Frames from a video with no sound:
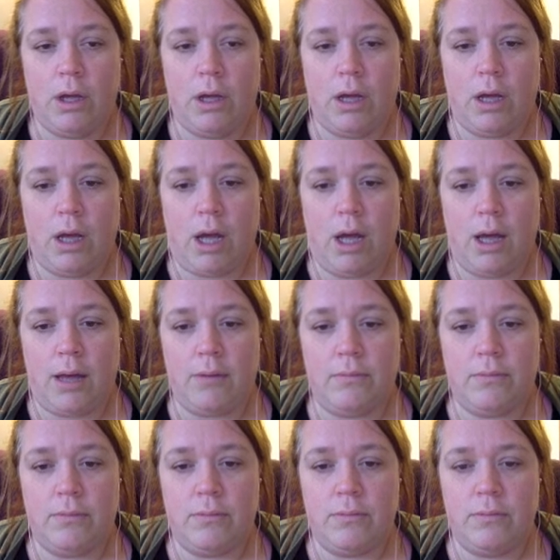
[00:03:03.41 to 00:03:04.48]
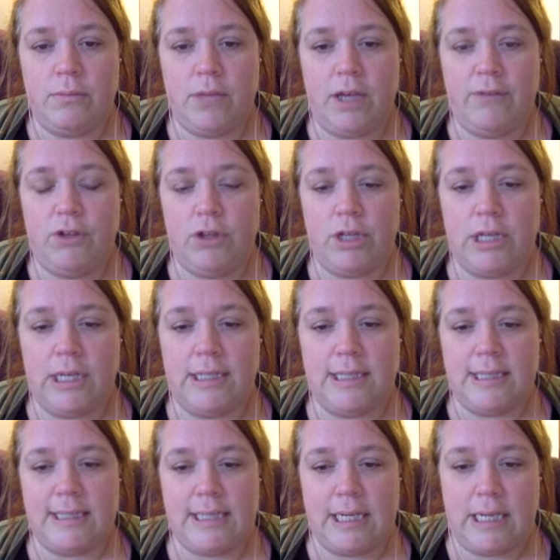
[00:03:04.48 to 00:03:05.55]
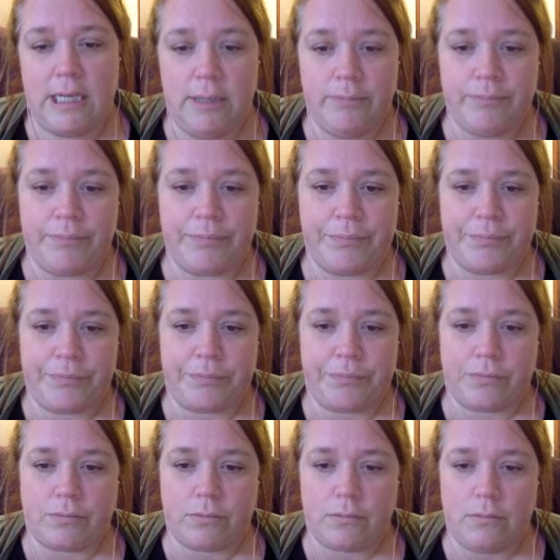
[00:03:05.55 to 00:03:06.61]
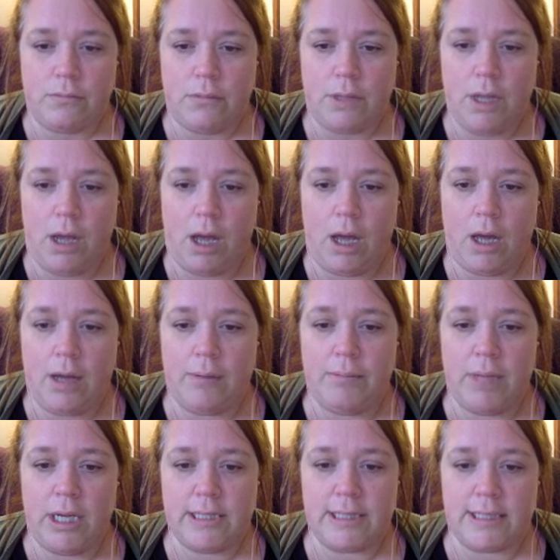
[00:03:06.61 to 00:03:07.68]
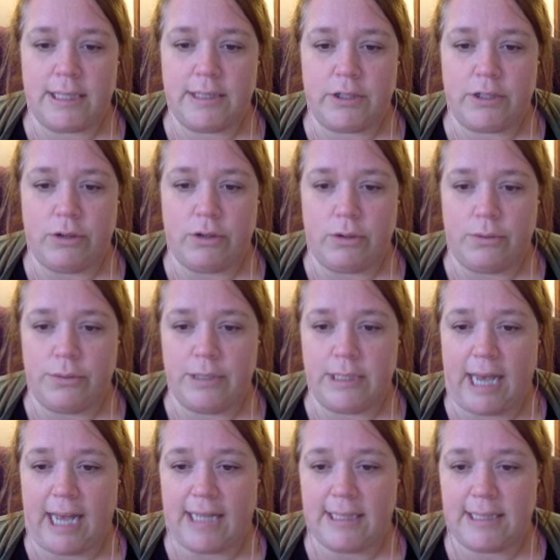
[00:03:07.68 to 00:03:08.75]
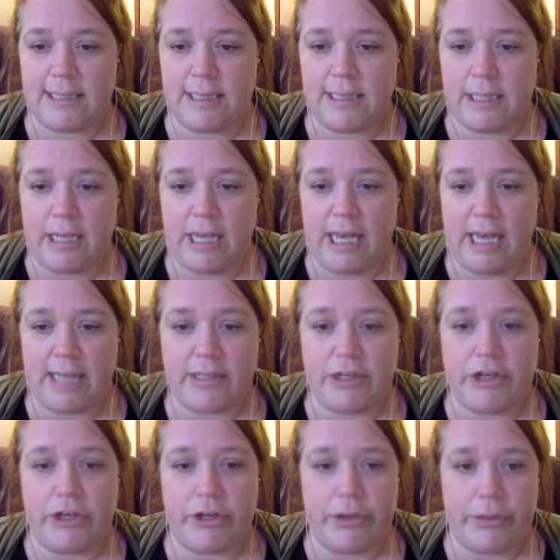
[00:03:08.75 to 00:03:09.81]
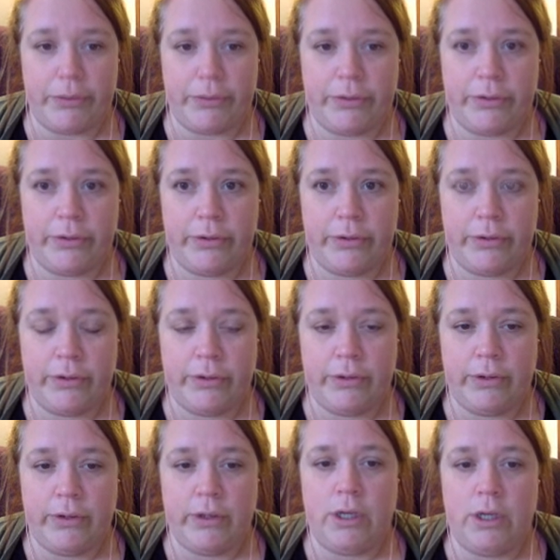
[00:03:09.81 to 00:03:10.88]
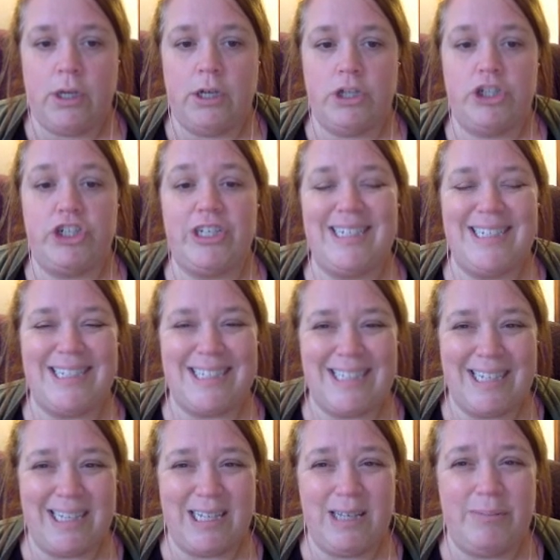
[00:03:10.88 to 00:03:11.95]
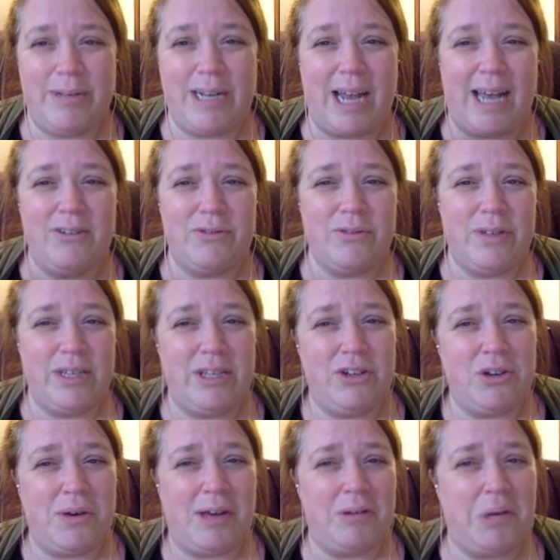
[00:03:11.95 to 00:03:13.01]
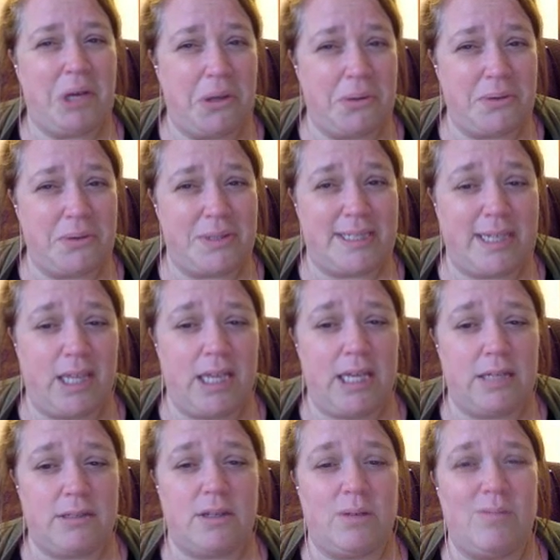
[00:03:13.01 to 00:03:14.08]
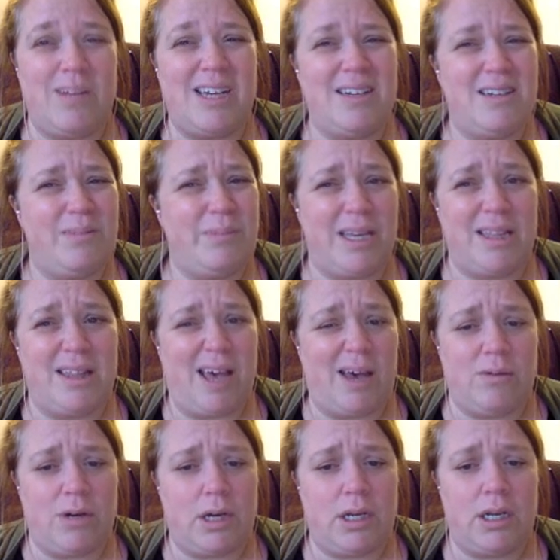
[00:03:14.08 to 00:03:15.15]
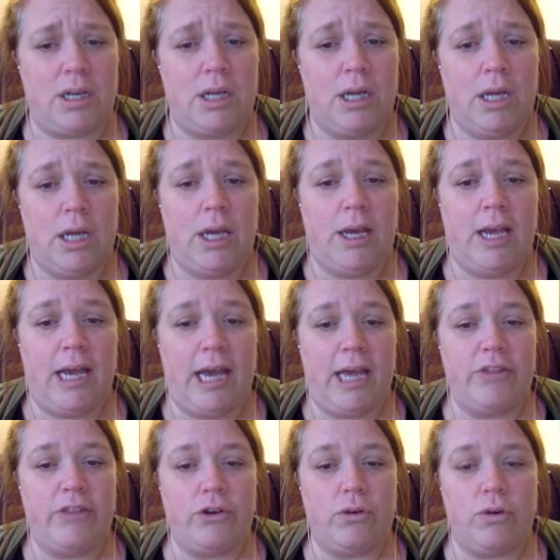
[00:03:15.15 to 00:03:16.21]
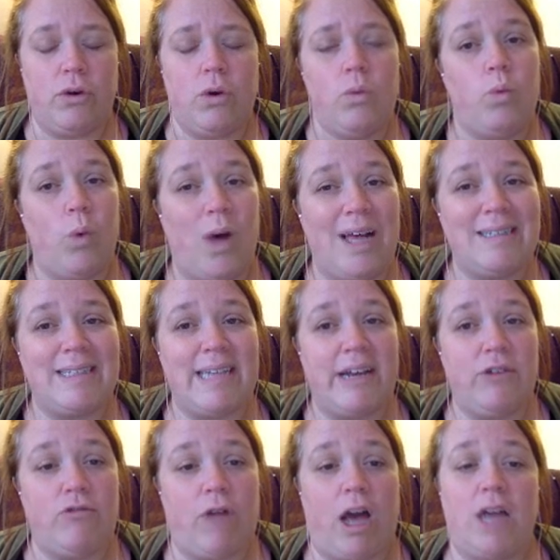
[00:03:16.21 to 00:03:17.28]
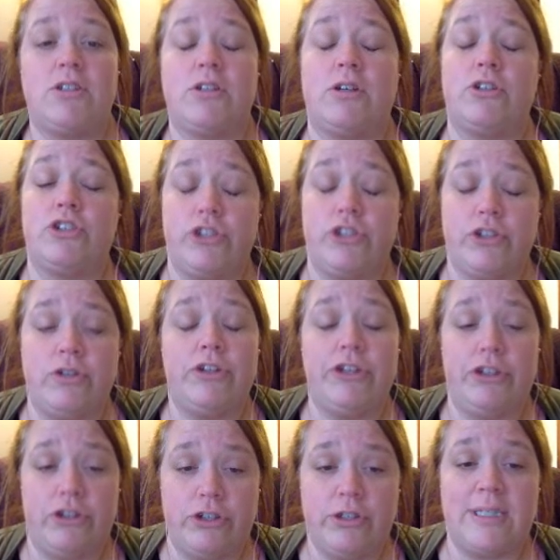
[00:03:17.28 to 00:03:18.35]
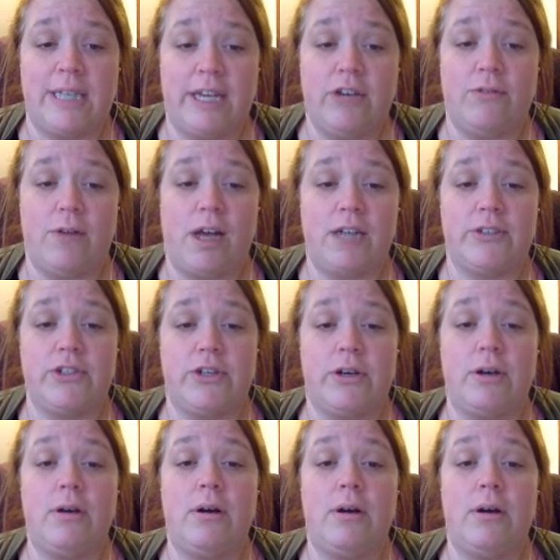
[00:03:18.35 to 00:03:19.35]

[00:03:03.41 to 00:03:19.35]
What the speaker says: if you look at C, it says the girl was as silly as a goat. She is silly, but I don't really know how a goat's silly, so I'm not going to pick that one. And the girl was a rock star. She certainly looks like a rock star,